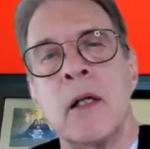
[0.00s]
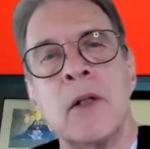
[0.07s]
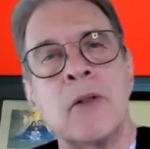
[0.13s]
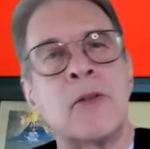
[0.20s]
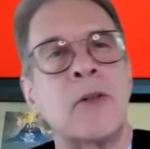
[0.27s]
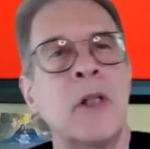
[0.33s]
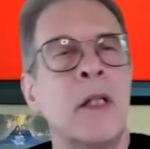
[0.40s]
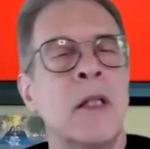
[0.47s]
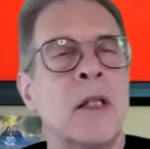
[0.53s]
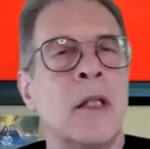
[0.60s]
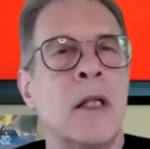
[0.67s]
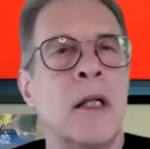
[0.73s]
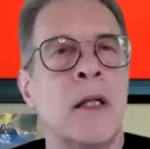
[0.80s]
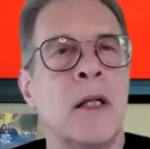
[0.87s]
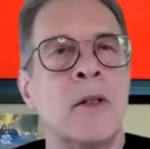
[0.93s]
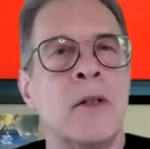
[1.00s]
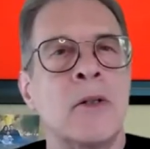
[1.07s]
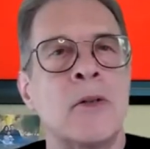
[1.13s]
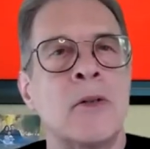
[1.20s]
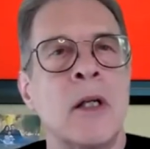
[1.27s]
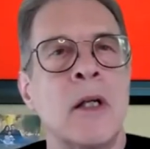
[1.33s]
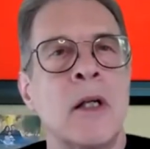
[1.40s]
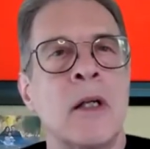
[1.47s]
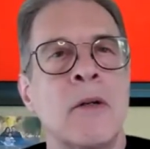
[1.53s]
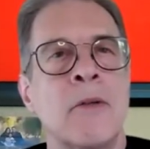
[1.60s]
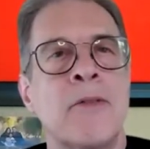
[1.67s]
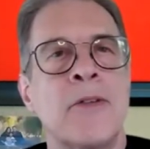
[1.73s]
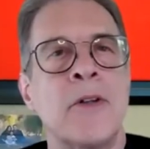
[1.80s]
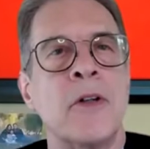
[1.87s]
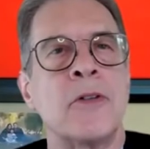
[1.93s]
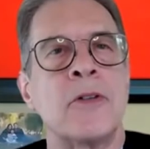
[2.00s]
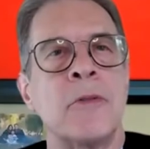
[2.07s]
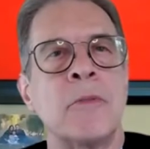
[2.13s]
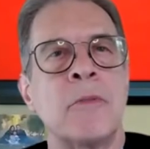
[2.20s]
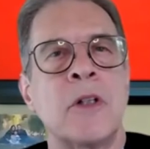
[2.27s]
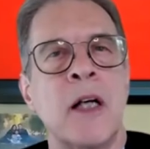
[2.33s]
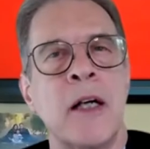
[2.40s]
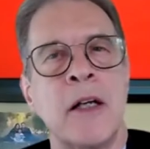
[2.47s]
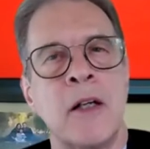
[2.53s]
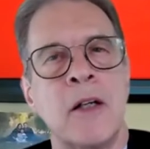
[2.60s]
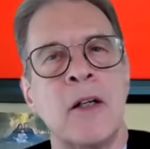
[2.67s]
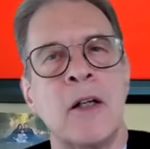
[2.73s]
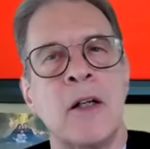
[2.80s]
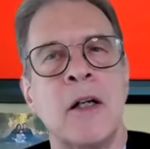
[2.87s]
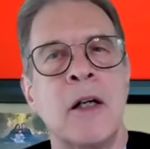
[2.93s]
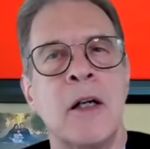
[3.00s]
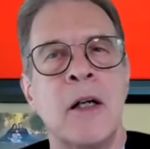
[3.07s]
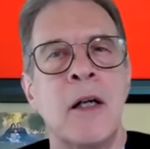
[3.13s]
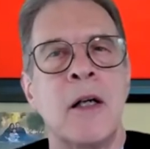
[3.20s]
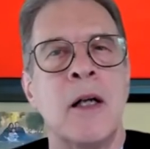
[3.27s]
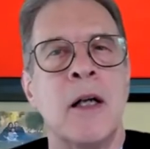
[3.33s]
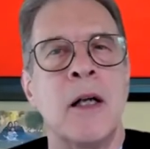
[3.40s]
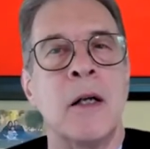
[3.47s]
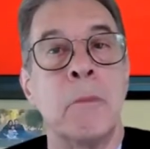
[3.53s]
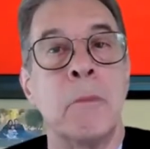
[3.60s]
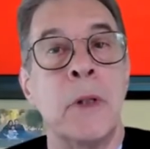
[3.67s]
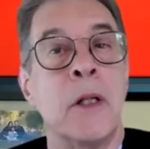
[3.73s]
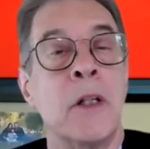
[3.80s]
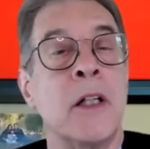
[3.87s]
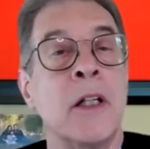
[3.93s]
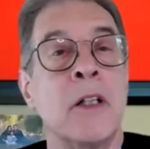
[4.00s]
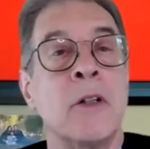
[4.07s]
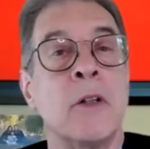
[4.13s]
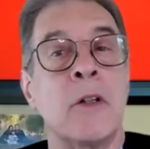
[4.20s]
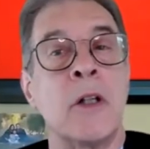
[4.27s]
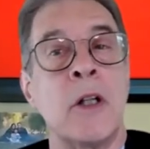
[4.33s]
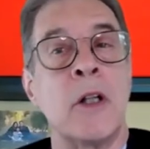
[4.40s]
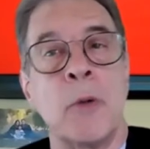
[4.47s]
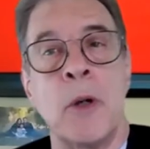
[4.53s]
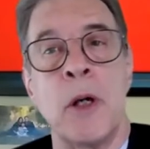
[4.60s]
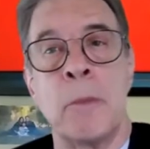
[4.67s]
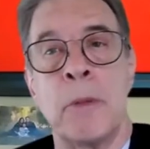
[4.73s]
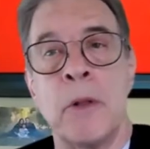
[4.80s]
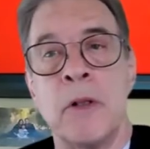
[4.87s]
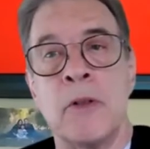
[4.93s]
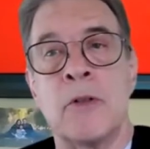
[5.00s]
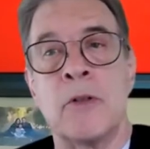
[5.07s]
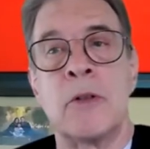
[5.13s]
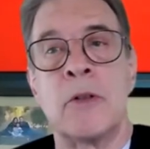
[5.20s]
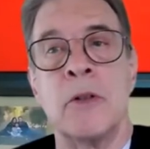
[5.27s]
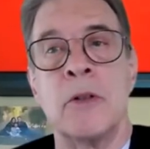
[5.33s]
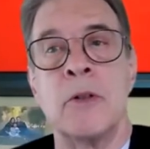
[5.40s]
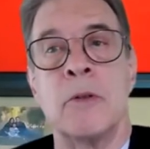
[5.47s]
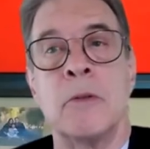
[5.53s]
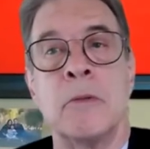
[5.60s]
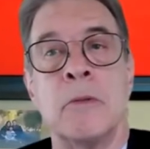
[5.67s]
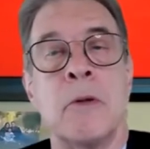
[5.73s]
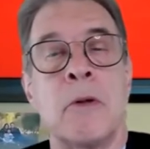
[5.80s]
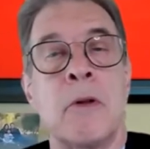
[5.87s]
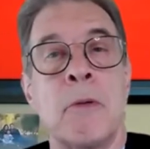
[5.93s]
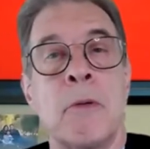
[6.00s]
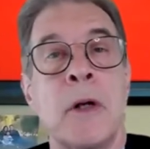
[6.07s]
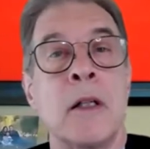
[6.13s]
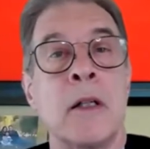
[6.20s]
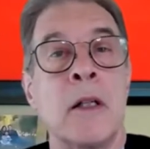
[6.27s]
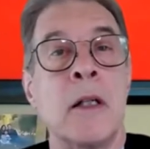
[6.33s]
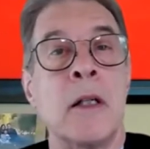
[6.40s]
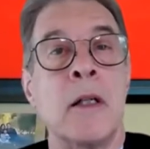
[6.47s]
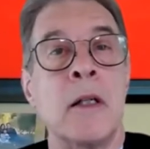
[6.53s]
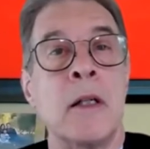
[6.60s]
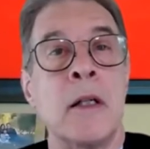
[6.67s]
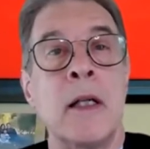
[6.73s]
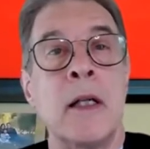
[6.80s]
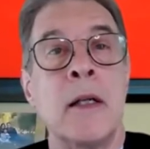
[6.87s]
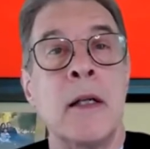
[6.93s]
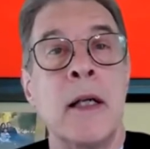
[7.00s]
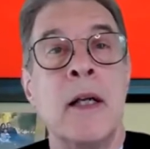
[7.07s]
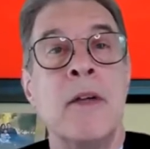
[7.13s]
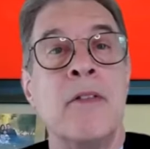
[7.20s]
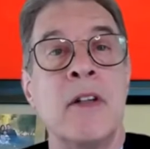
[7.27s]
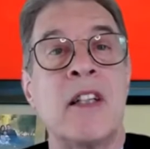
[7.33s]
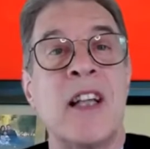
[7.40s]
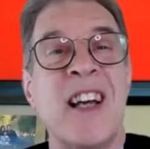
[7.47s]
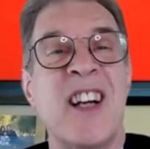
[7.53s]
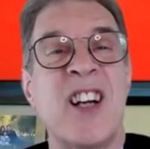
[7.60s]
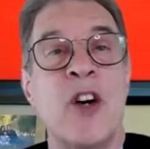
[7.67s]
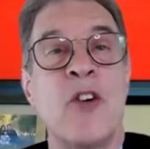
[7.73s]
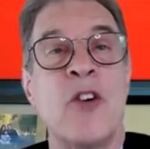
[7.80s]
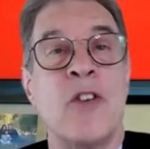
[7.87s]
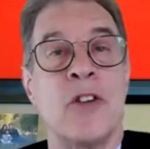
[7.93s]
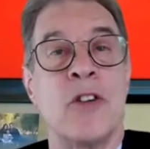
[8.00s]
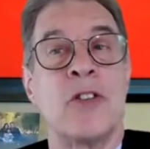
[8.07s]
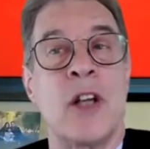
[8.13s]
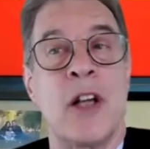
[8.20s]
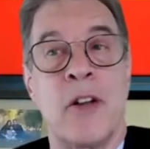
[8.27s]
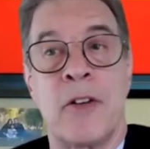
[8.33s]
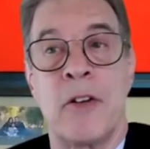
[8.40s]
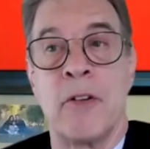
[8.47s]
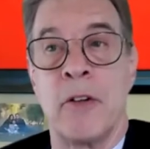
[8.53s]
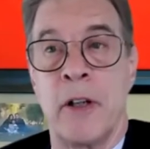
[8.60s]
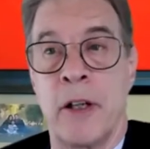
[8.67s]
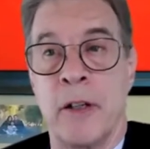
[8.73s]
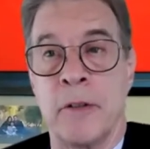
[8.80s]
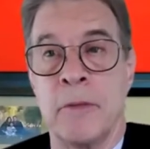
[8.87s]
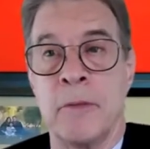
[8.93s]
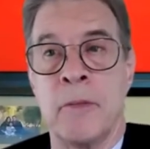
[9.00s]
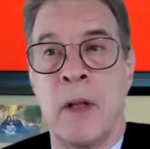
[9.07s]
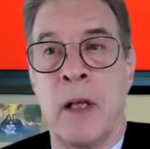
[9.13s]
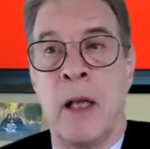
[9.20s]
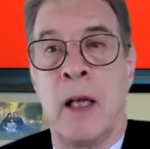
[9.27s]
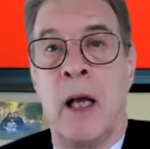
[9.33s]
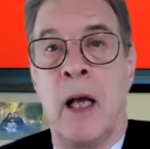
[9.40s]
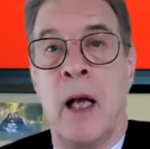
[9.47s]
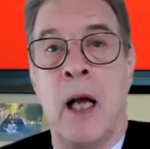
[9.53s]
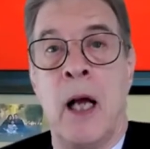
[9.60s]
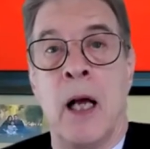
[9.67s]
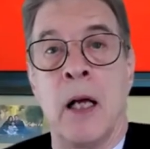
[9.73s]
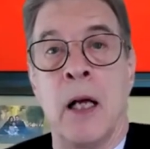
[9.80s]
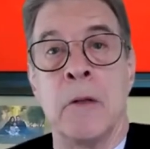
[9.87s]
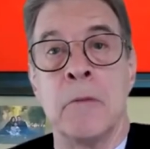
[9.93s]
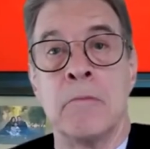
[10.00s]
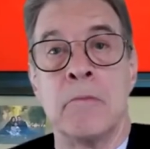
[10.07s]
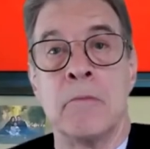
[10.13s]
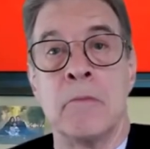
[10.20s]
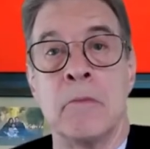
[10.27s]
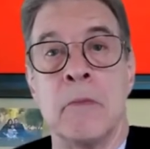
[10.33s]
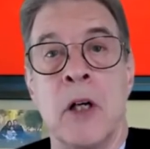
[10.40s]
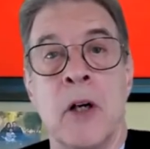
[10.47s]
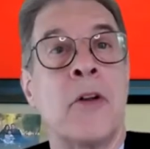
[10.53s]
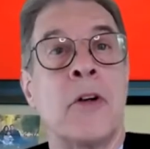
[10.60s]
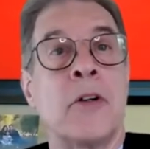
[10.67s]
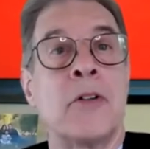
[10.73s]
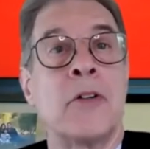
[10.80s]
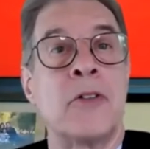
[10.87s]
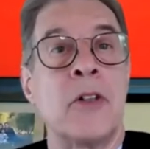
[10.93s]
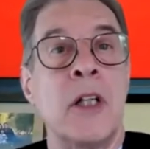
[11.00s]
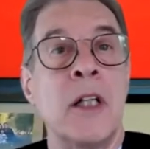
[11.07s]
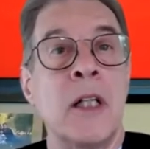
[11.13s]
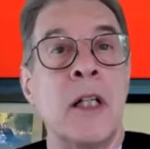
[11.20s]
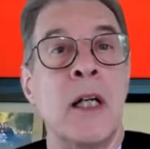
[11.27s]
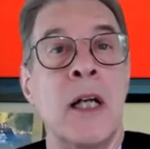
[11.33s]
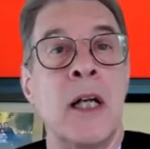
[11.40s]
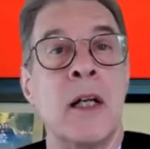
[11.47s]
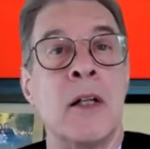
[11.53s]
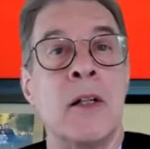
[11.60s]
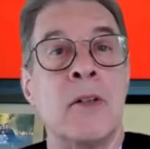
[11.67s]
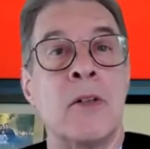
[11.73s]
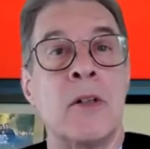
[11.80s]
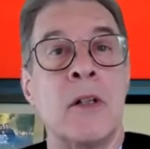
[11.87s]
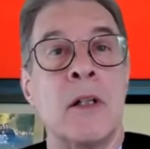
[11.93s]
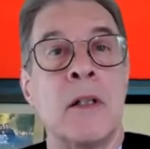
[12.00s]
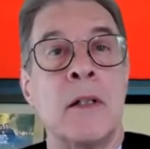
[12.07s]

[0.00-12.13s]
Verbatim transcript: see it as a fearsome tiger building nuclear weapons to threaten and even take over South Korea. Um, Others see it as